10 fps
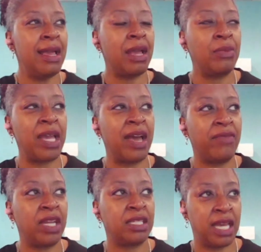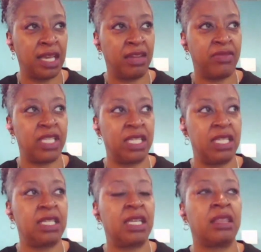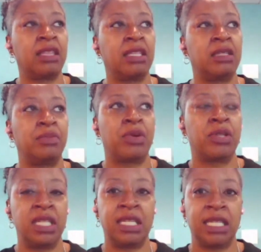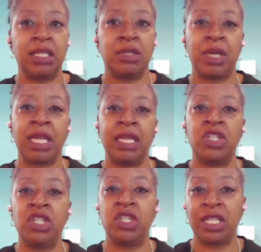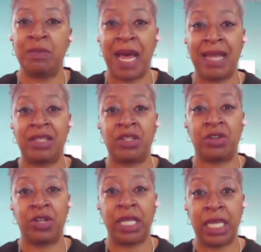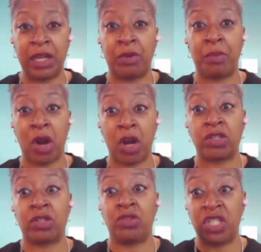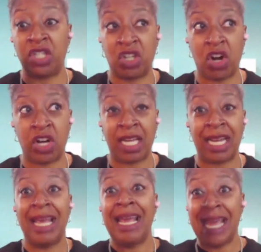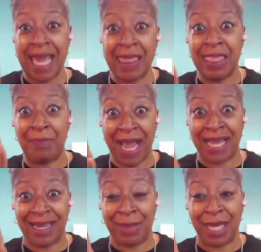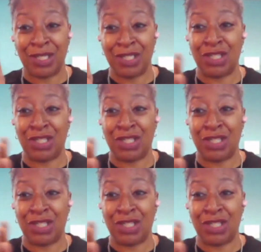And we have an executive assistant that supports the C-suite, and she just passed her year mark. So she started in the pandemic. Wow.